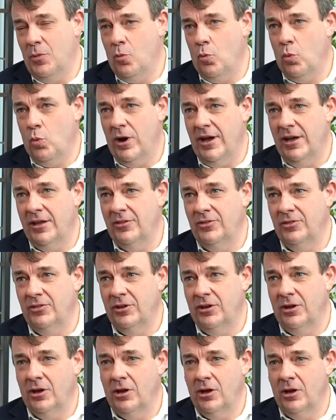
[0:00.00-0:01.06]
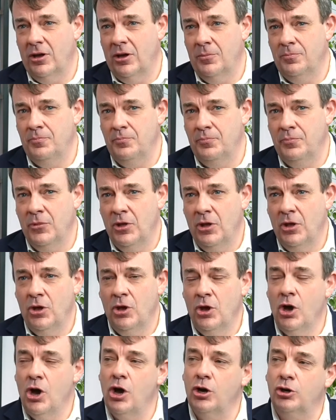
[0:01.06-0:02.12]
when
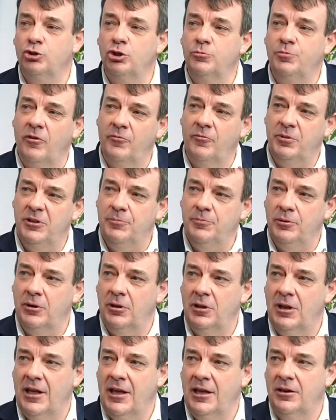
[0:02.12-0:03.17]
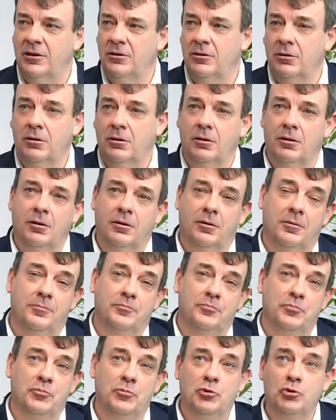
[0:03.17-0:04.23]
a group of people, and
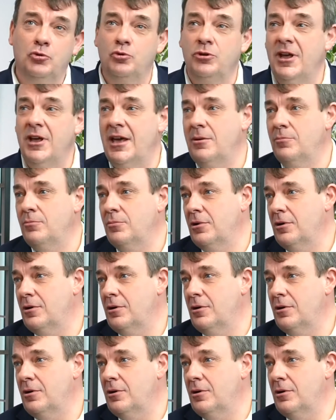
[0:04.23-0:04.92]
to name